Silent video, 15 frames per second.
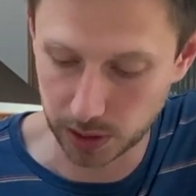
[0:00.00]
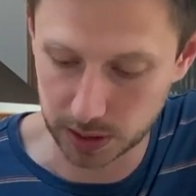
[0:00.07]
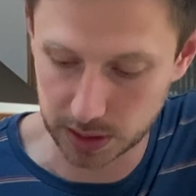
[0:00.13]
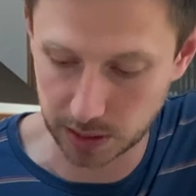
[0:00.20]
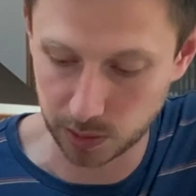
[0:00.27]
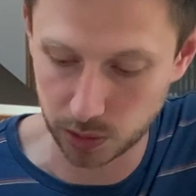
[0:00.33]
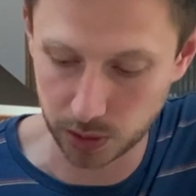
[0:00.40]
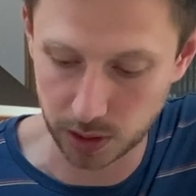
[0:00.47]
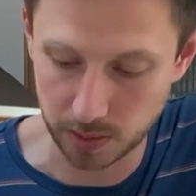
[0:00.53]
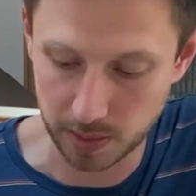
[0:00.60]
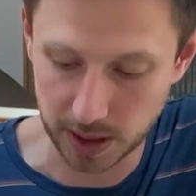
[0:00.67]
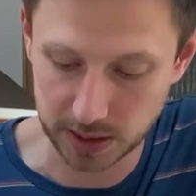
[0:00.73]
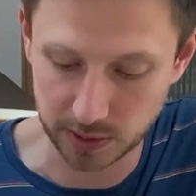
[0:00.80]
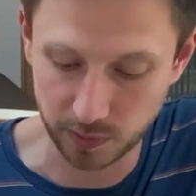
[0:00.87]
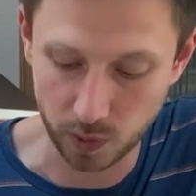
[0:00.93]
is I'm doing a
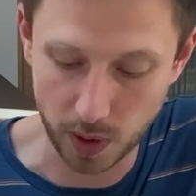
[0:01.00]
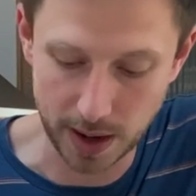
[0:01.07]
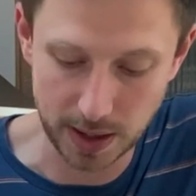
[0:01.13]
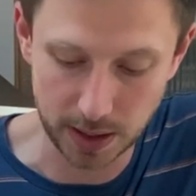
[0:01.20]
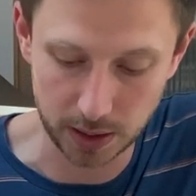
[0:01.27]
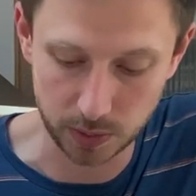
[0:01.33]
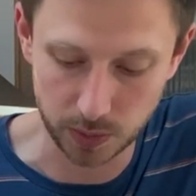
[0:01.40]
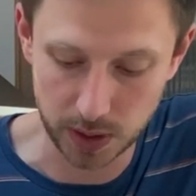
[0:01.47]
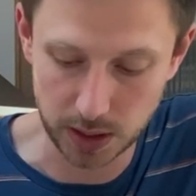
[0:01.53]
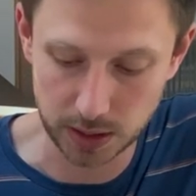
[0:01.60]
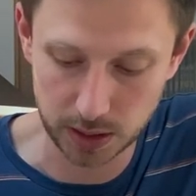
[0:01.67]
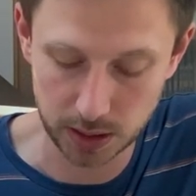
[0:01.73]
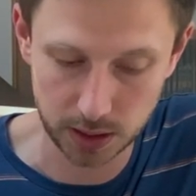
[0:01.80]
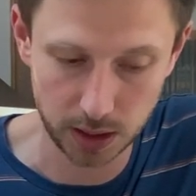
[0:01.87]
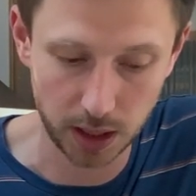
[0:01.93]
mix of white and
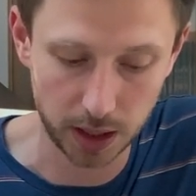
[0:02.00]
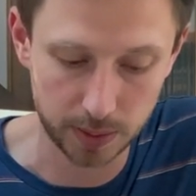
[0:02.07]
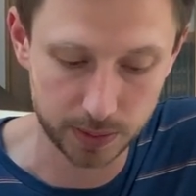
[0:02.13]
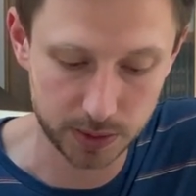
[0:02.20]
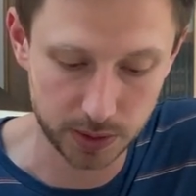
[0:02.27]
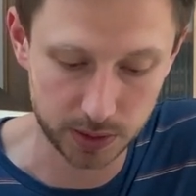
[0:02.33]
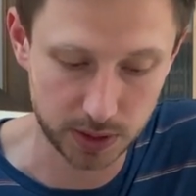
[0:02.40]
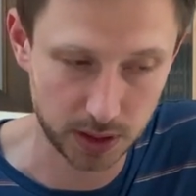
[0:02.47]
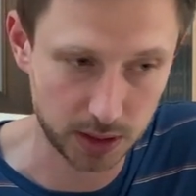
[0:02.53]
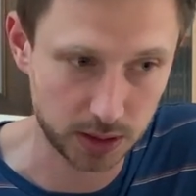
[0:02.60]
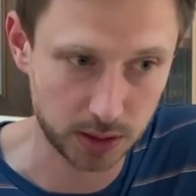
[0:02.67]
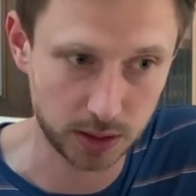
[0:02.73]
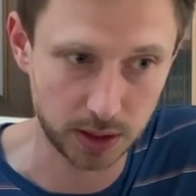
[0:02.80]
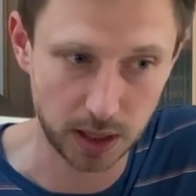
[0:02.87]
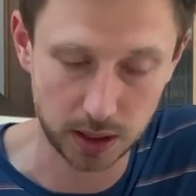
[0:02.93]
wheat, so it's going to
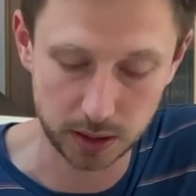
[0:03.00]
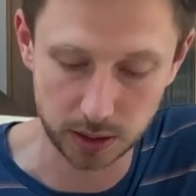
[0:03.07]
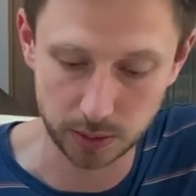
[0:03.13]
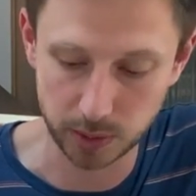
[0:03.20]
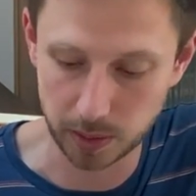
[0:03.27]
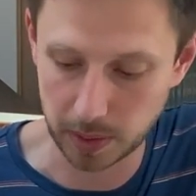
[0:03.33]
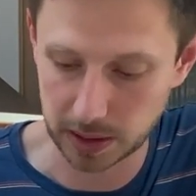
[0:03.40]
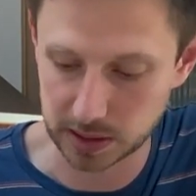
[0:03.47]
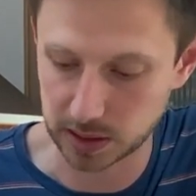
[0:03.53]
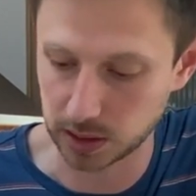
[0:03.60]
turn out a little bit mixed.